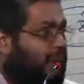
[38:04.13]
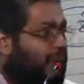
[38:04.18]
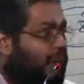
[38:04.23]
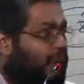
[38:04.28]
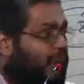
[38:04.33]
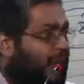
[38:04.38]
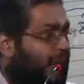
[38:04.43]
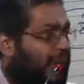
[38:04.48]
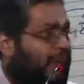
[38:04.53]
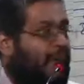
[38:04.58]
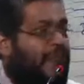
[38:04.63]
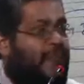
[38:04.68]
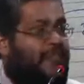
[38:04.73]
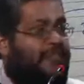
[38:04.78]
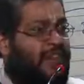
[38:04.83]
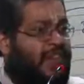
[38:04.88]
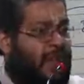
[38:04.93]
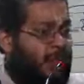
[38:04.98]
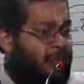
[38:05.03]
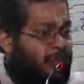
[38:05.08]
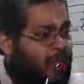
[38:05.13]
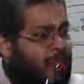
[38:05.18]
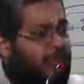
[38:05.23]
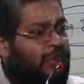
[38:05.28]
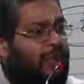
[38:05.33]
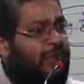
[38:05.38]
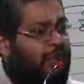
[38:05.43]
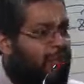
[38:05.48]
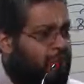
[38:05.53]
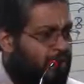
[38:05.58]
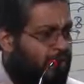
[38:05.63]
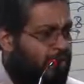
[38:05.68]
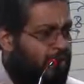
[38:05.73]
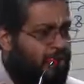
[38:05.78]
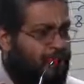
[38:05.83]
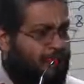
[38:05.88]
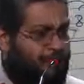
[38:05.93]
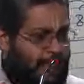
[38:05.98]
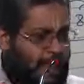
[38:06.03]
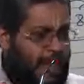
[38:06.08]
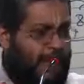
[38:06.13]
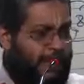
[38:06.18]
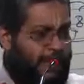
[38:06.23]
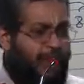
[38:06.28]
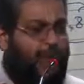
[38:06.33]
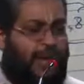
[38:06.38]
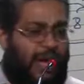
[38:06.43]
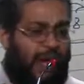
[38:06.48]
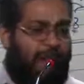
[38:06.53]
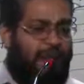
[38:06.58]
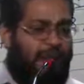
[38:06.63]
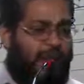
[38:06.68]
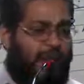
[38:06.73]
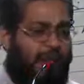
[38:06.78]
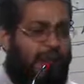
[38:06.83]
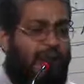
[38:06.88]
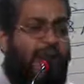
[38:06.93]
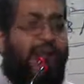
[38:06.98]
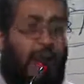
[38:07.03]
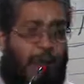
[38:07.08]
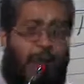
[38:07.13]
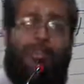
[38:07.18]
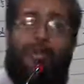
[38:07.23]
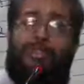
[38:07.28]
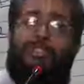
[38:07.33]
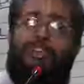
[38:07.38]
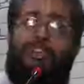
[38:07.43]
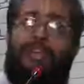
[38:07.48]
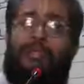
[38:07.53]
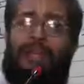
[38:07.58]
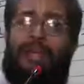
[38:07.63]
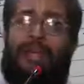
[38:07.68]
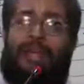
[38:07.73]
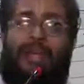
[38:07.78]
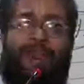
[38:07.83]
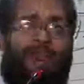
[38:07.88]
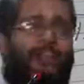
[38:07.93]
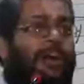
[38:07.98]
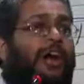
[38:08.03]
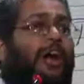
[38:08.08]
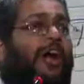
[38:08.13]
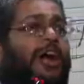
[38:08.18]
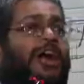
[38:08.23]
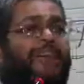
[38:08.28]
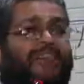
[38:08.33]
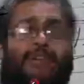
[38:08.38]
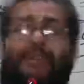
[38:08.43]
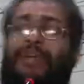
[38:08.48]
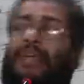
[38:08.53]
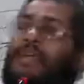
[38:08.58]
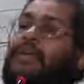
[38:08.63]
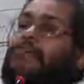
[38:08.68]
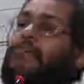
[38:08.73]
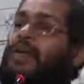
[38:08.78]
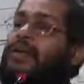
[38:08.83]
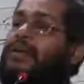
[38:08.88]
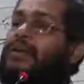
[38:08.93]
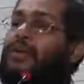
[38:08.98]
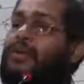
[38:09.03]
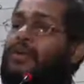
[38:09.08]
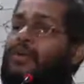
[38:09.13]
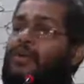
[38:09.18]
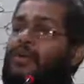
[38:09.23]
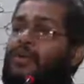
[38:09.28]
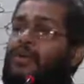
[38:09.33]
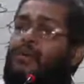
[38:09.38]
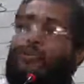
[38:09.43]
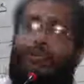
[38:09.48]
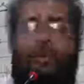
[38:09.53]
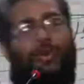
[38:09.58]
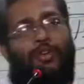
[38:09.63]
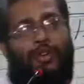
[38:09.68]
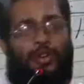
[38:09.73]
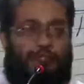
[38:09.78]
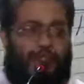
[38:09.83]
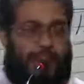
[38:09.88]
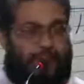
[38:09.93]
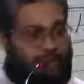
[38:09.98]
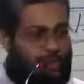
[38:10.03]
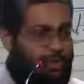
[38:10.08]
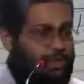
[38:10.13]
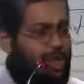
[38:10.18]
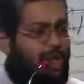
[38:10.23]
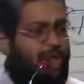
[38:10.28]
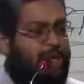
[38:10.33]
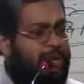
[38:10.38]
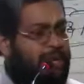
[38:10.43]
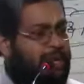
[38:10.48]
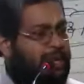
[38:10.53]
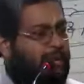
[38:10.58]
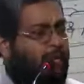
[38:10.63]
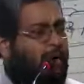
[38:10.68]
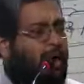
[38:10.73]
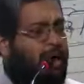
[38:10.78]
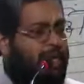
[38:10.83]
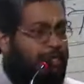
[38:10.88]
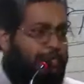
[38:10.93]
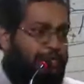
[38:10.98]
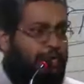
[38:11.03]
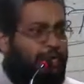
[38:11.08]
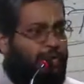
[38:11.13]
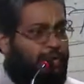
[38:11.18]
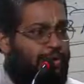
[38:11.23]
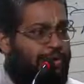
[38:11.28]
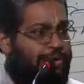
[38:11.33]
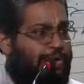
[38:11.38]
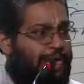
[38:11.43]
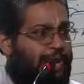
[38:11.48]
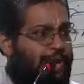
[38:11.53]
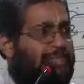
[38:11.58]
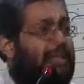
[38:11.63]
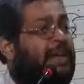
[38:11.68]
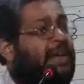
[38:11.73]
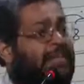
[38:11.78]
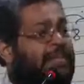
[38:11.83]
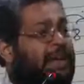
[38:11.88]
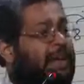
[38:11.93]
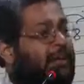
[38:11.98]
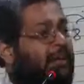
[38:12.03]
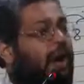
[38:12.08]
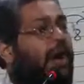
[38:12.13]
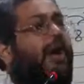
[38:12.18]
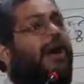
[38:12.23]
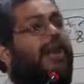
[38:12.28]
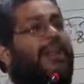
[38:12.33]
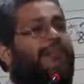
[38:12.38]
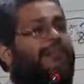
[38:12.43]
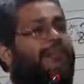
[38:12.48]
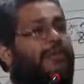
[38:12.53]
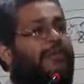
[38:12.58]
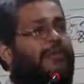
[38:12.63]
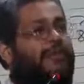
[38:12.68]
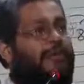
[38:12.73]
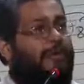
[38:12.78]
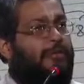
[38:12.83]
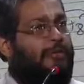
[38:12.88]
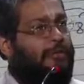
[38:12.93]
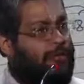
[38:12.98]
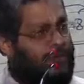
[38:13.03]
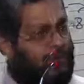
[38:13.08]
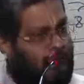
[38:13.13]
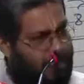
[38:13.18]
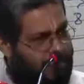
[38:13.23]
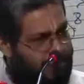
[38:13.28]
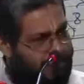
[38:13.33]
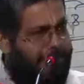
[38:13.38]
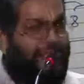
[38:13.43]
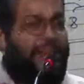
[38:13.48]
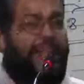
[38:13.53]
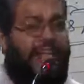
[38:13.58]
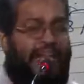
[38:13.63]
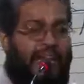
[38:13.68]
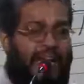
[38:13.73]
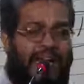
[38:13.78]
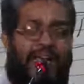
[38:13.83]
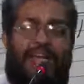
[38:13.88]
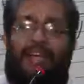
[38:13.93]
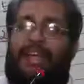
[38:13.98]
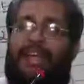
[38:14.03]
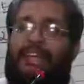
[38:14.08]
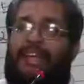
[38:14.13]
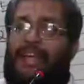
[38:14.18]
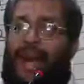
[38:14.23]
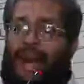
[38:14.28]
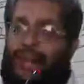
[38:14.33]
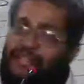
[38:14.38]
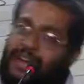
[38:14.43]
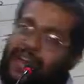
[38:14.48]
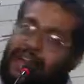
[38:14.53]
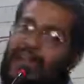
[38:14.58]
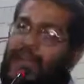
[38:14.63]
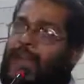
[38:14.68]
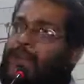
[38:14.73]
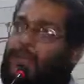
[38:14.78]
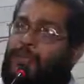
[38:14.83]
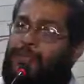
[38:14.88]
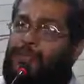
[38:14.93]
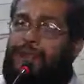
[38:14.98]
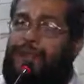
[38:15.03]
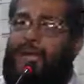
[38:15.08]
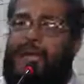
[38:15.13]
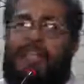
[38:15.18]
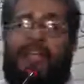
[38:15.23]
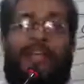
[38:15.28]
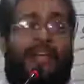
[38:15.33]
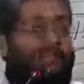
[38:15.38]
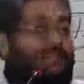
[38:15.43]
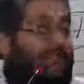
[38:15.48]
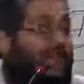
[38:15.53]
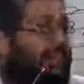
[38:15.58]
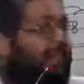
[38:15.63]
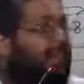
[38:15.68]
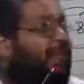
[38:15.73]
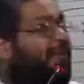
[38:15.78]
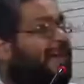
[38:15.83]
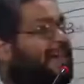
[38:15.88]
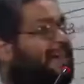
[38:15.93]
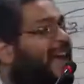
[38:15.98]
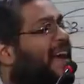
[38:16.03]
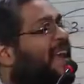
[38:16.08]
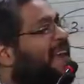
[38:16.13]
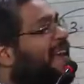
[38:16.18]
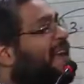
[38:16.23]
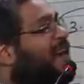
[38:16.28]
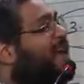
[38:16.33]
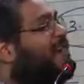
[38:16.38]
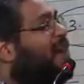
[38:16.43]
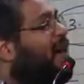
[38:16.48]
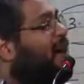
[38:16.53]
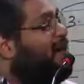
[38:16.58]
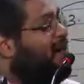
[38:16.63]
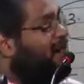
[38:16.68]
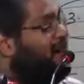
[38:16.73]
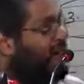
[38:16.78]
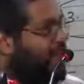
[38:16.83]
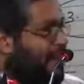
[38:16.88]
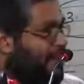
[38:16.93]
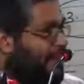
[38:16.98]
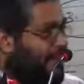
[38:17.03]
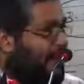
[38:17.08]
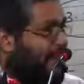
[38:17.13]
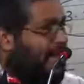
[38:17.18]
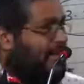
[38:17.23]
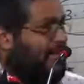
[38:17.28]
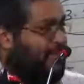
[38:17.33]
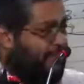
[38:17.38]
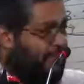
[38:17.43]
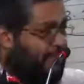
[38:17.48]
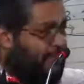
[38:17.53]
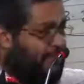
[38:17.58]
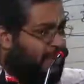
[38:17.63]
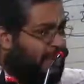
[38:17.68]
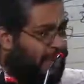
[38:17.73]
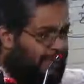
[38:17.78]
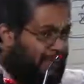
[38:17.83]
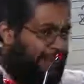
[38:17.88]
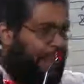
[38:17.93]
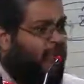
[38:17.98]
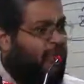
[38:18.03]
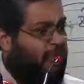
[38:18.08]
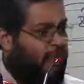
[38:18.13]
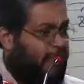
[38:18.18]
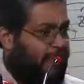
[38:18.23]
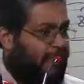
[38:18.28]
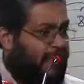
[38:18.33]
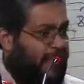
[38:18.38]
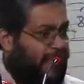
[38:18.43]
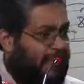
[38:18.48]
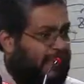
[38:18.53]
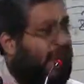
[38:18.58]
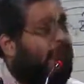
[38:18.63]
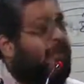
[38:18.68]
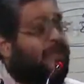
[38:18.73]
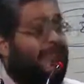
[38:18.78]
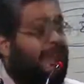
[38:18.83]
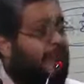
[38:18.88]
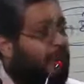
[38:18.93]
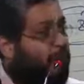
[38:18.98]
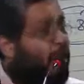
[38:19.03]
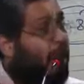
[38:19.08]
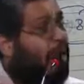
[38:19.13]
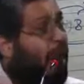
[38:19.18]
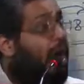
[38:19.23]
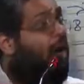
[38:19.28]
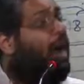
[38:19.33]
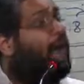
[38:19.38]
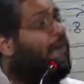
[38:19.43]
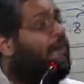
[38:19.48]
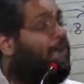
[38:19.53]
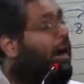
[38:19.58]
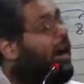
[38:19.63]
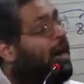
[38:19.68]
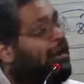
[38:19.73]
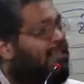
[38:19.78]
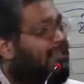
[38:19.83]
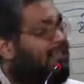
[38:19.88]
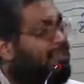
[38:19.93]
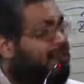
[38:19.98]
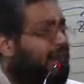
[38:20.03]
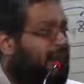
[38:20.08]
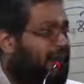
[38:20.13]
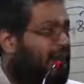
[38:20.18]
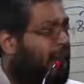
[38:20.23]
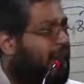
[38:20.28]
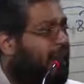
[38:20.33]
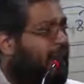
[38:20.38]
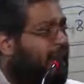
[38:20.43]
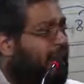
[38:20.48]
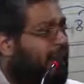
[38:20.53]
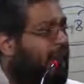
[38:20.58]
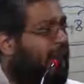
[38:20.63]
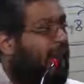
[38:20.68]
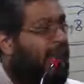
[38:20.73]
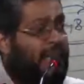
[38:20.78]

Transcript: Okay, when I want to make you come in, how much should you bring for all of us to be equal? 4 rupees. You should also bring what? 4 rupees. Then, or if you come free, then our 8 rupees, 3 will be sharing. That means when you bring 4 rupees, then you are on par with me. Right or not?